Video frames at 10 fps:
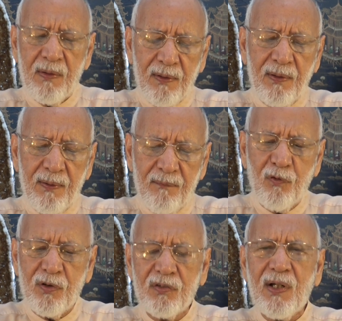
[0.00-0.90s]

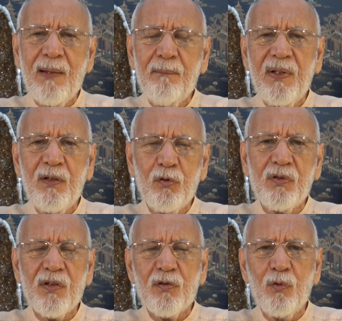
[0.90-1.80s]
for the time being, you
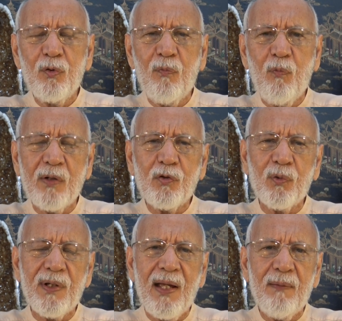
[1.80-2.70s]
just do what
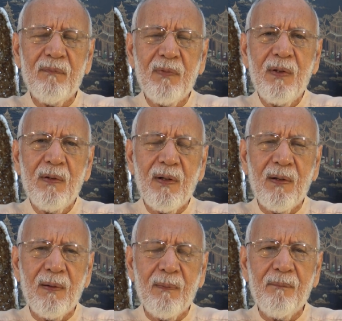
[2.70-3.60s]
you can
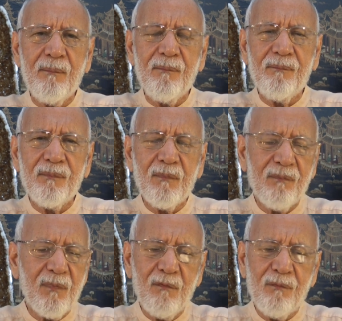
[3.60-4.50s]

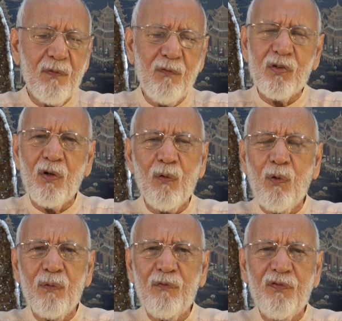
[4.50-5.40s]
with your
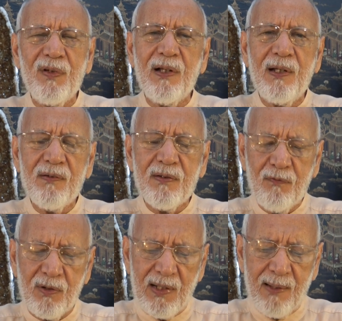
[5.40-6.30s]
own feelings
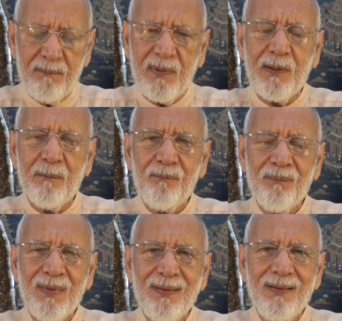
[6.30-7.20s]
for time being.
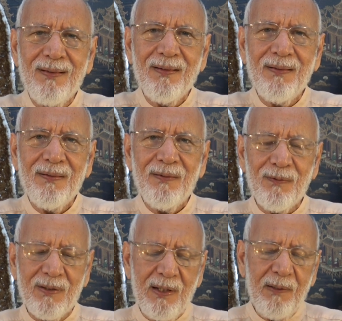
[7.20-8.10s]

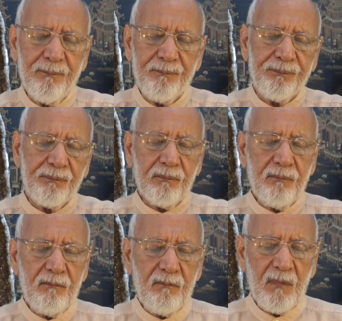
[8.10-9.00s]
Okay?
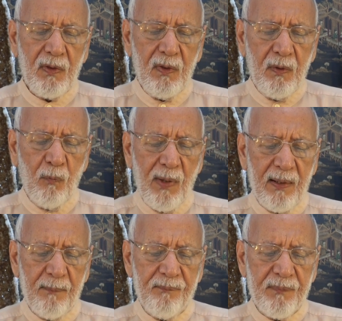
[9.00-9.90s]

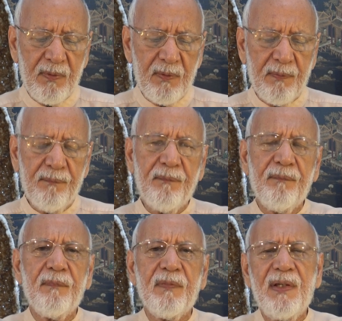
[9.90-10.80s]
Well,
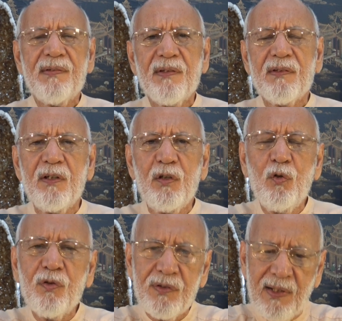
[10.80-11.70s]
this is the
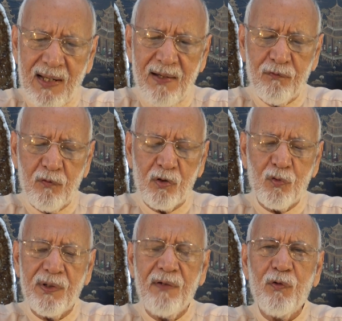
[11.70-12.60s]
news that I have got
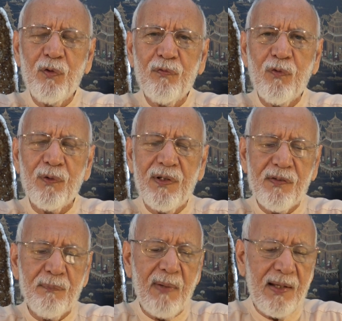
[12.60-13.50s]
to give you for
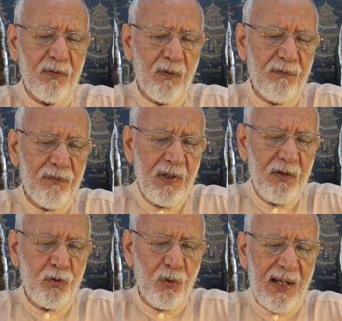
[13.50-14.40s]
this month of
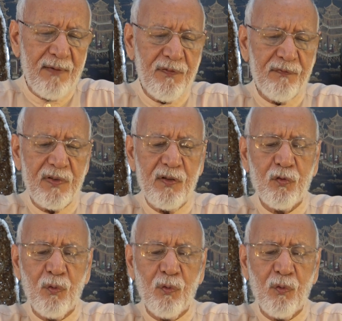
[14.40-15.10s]
July 15th